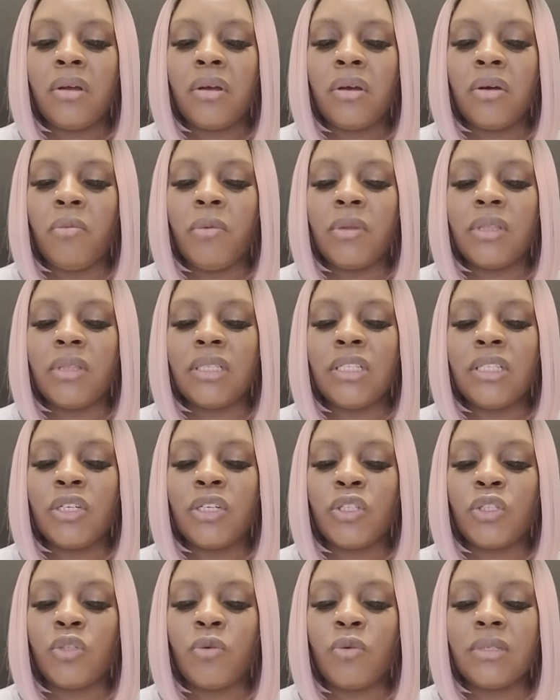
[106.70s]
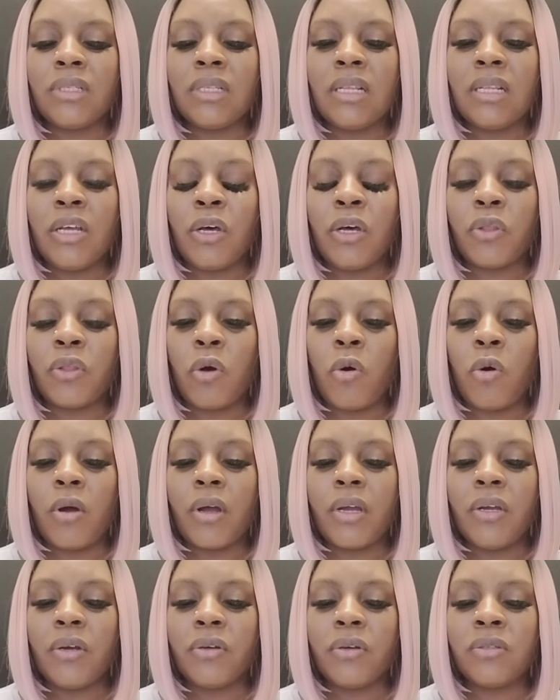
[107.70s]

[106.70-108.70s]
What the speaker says: With the Ten of Swords and the Death card here.